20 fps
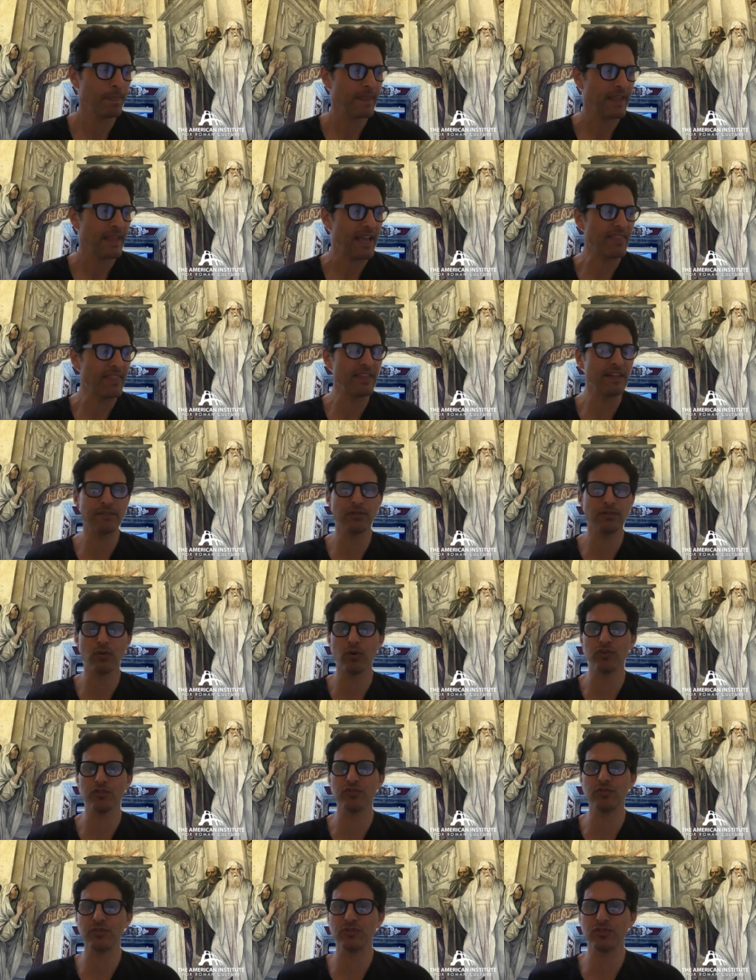And then, of
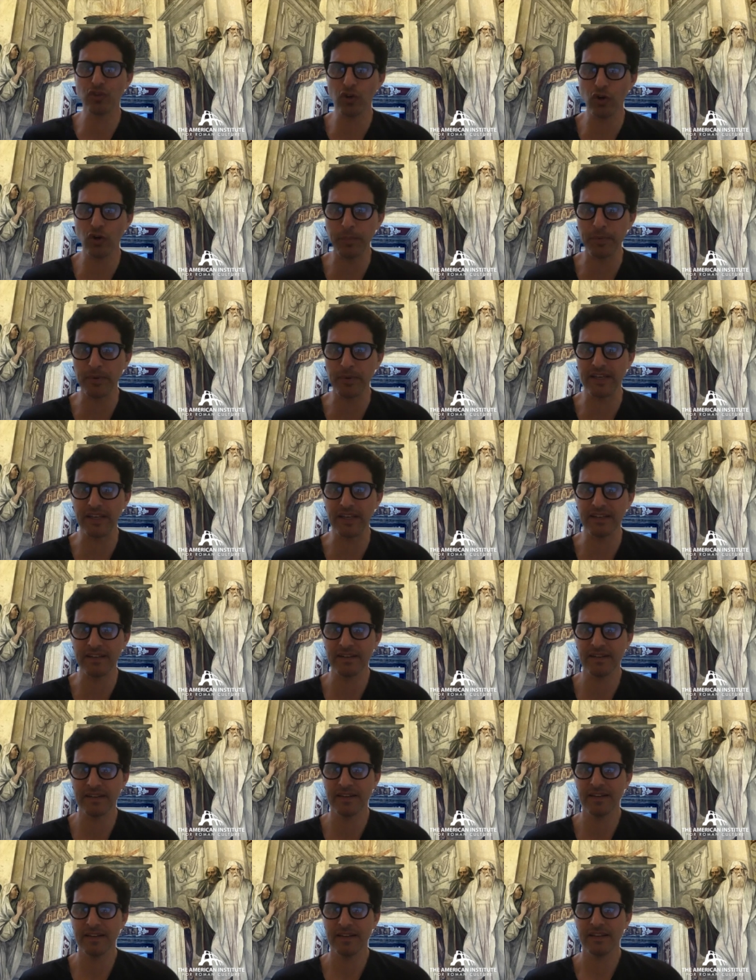course, you interpret it
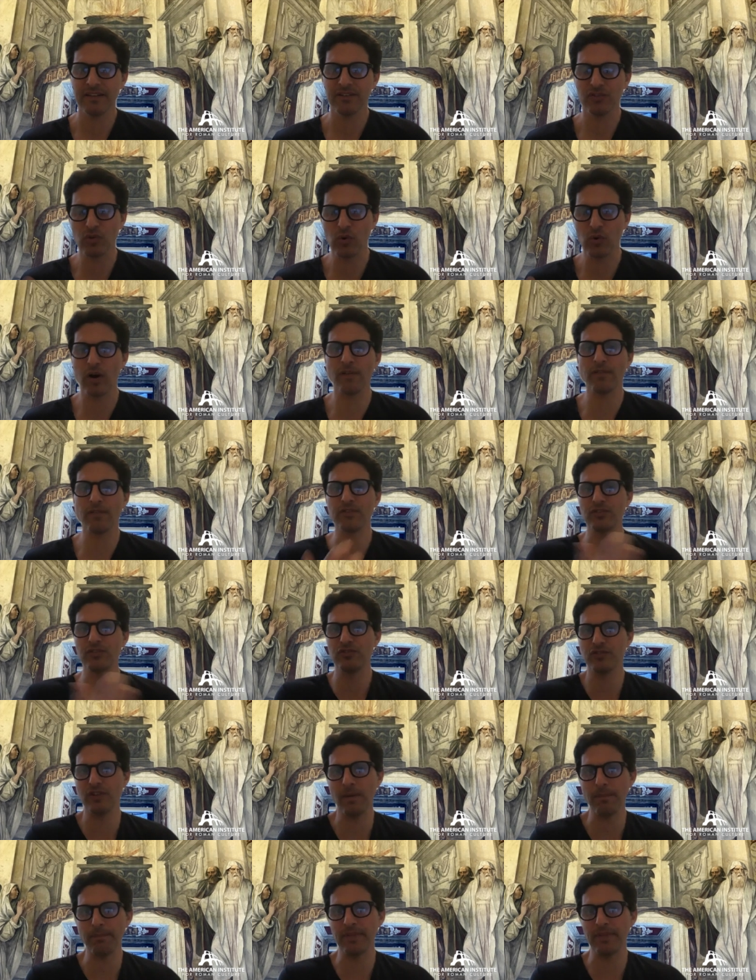to go off and do
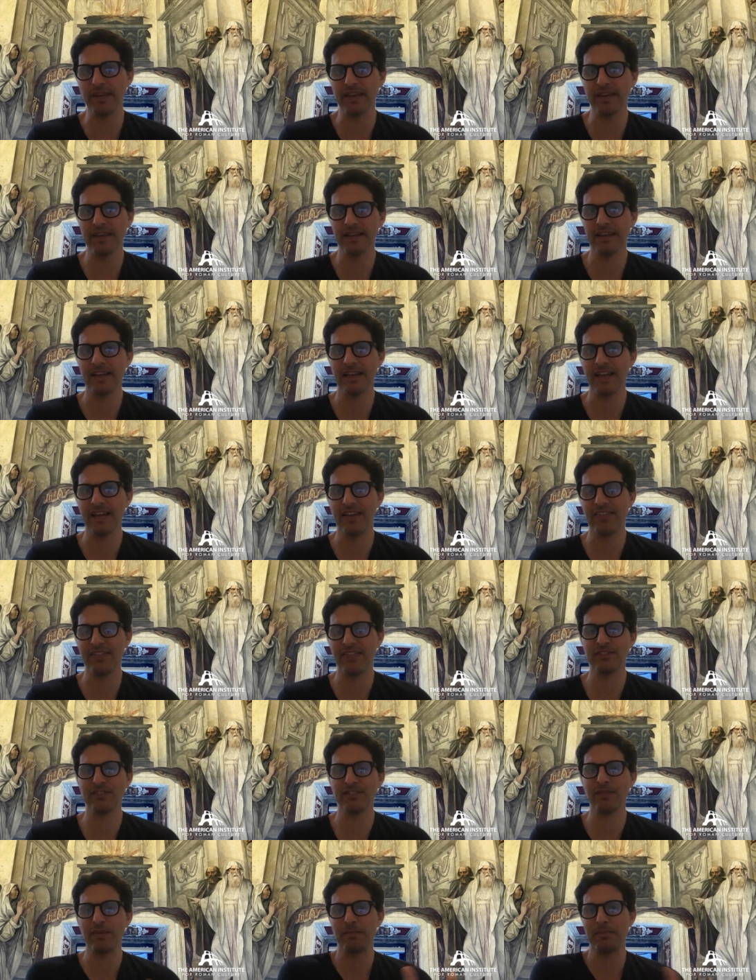something, and then
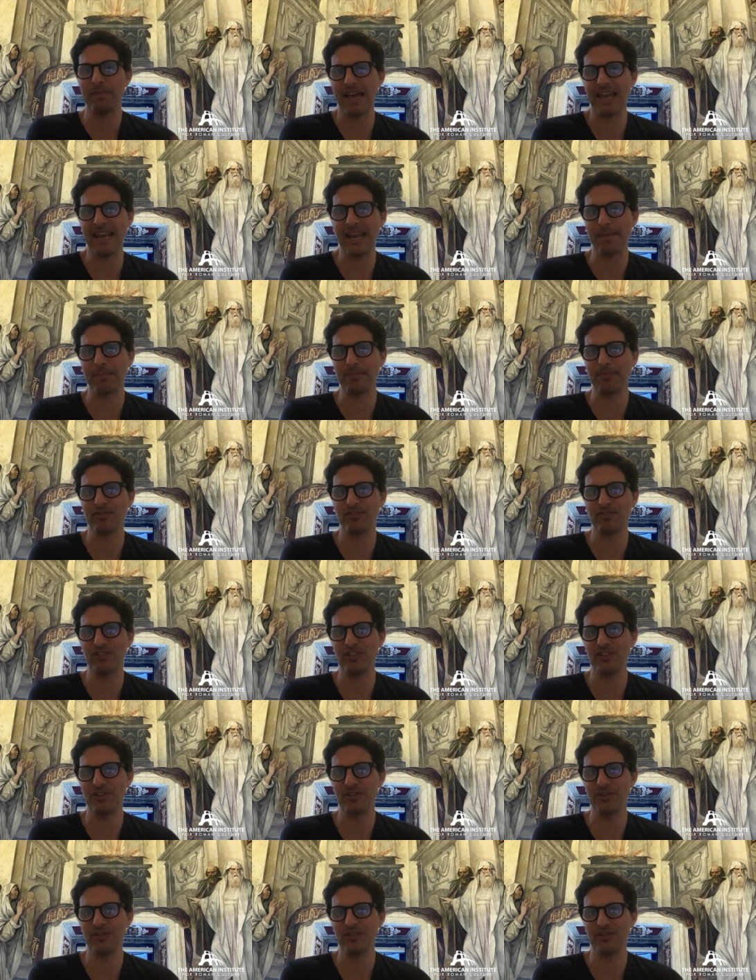if something bad happens to
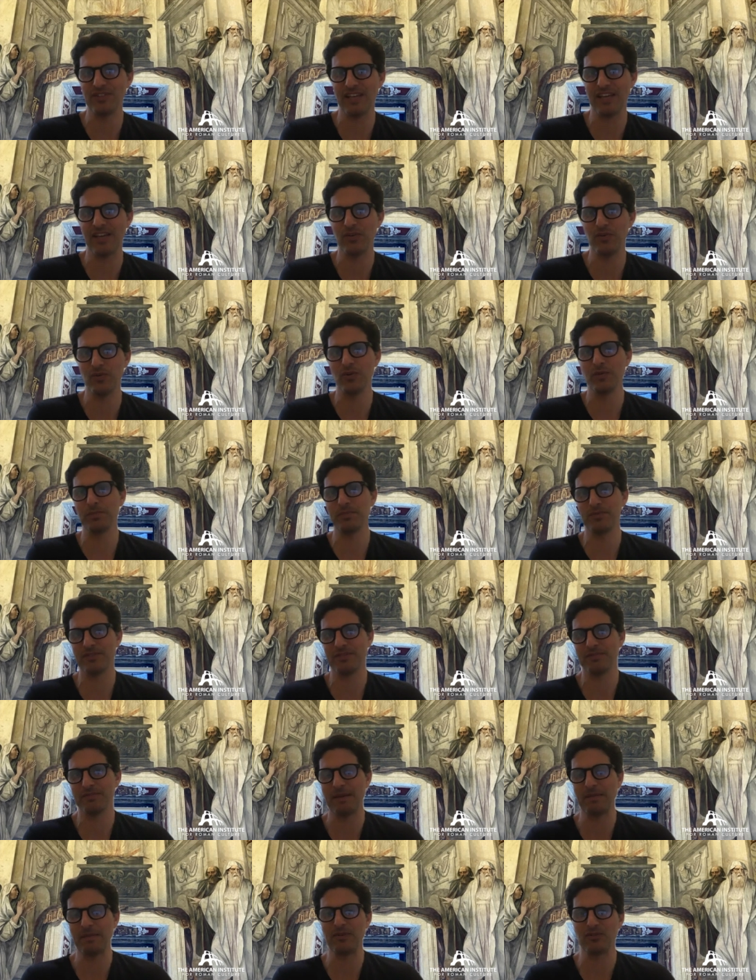you, you say,
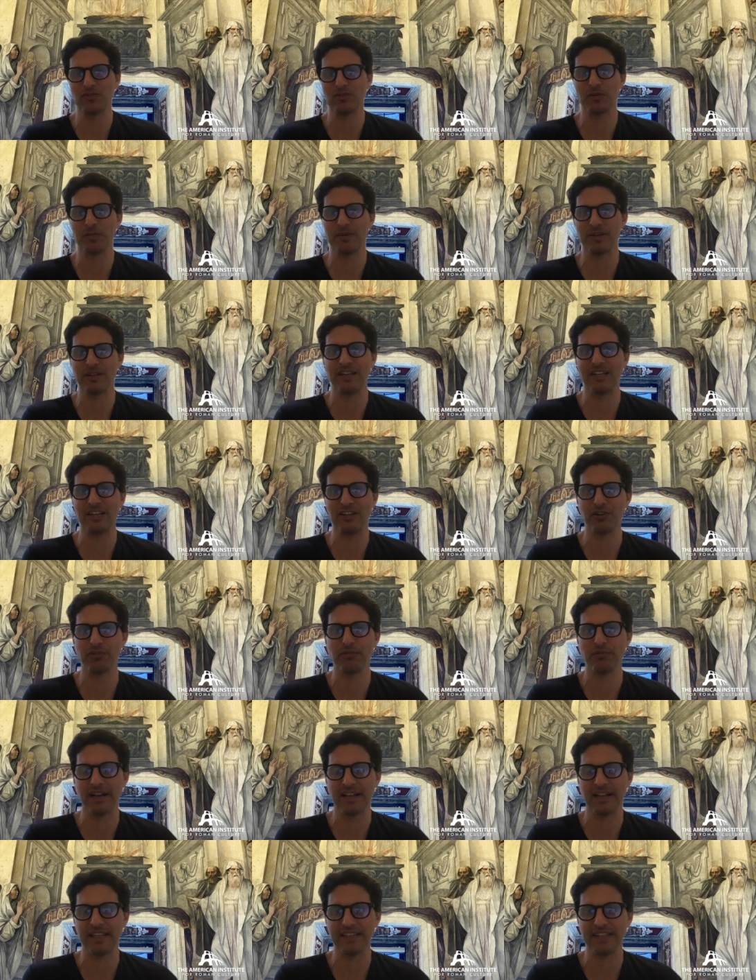oops, maybe you interpreted it
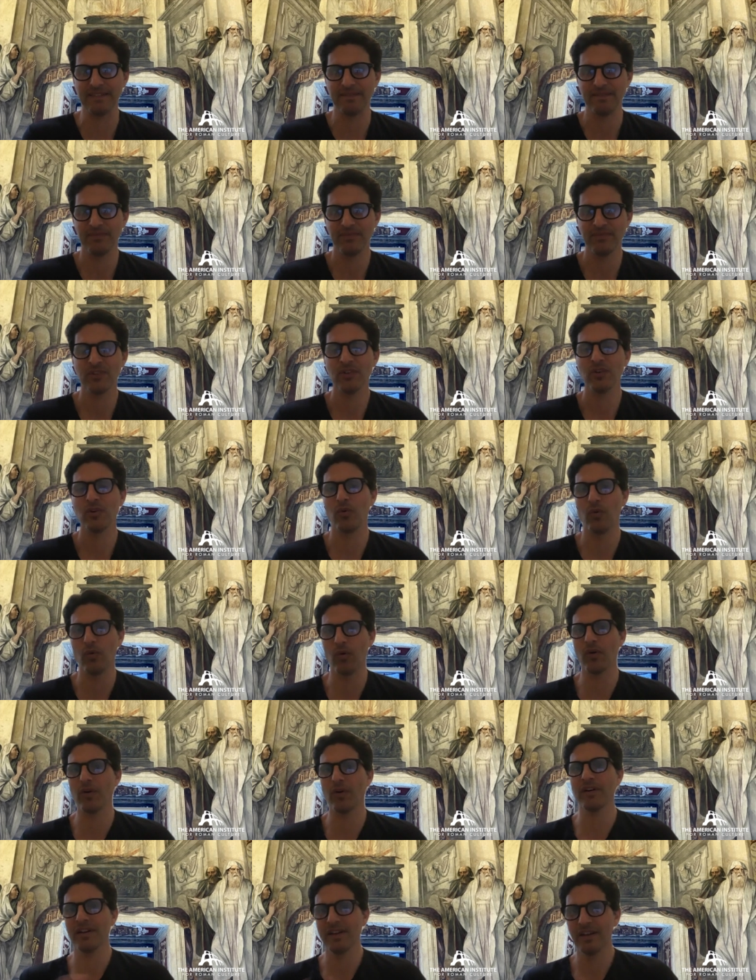incorrectly.
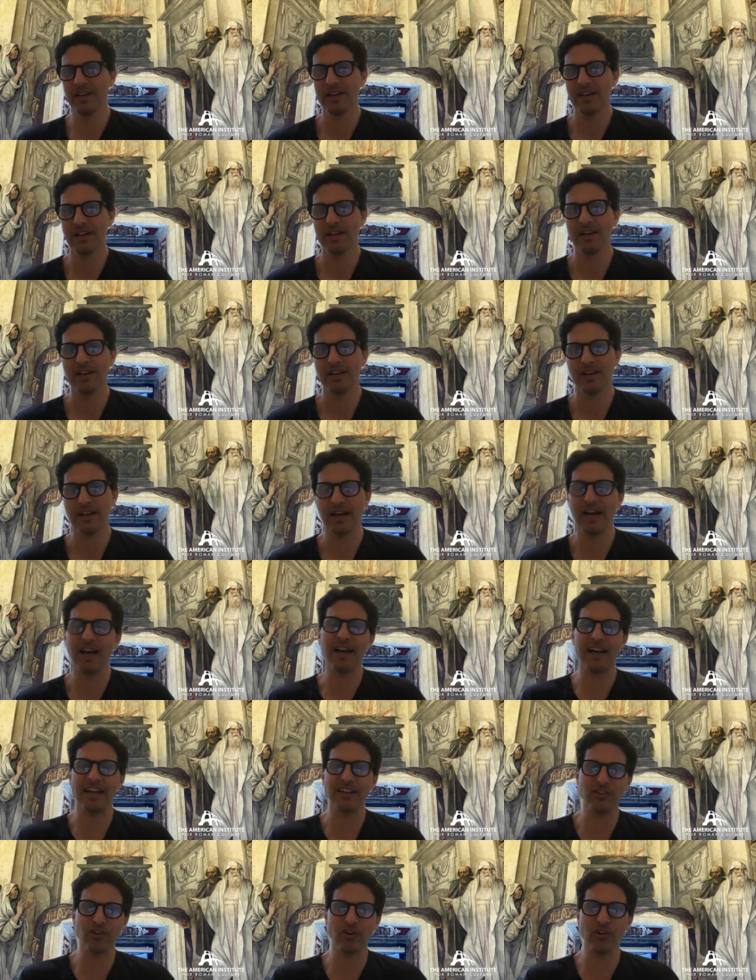Or,
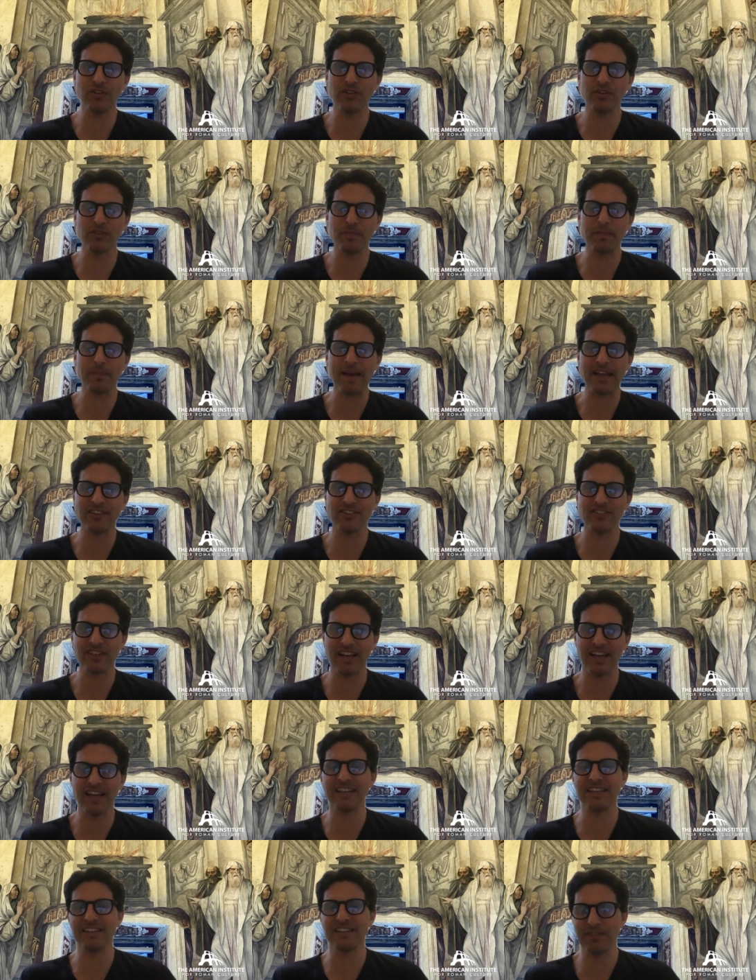I told you it was a bad
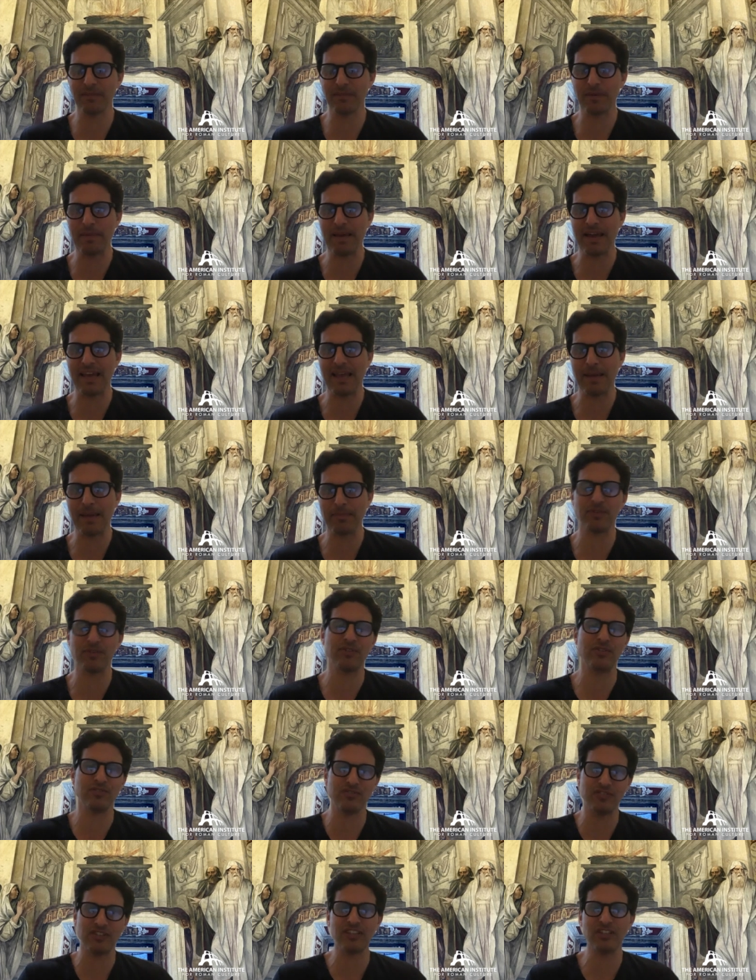sign, and something bad happened to you.
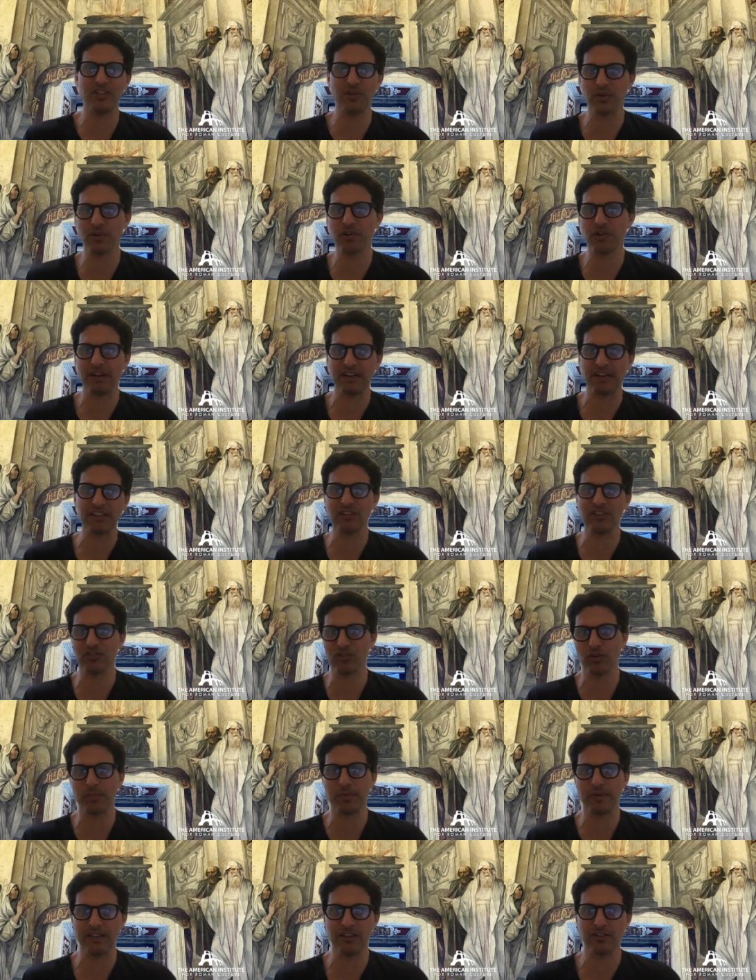See, you were correct in
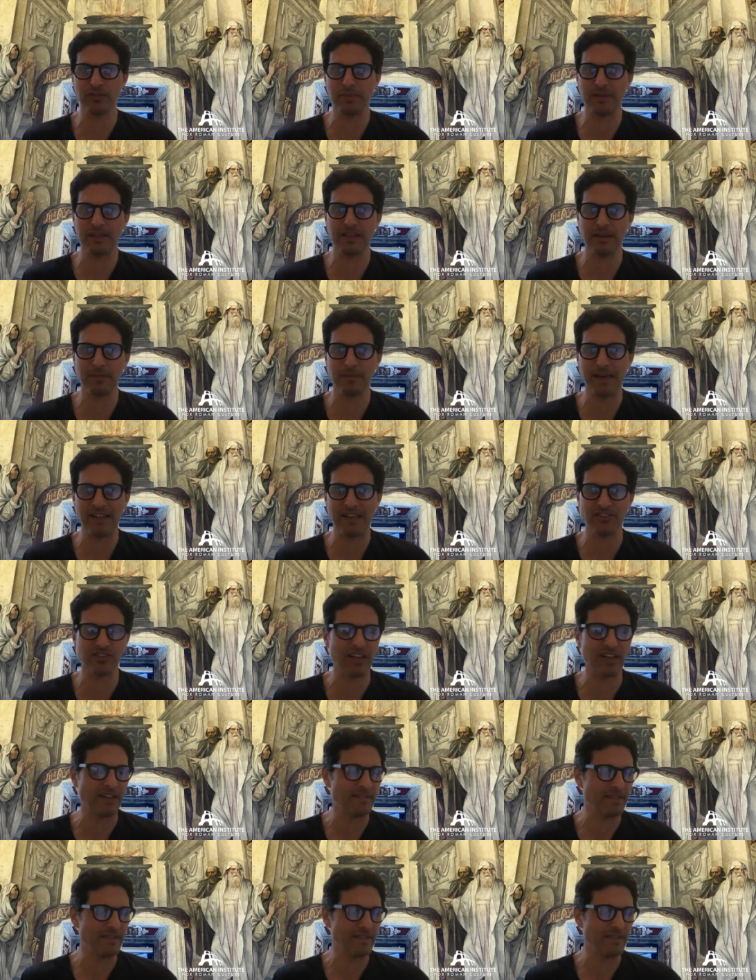interpreting as being a bad sign.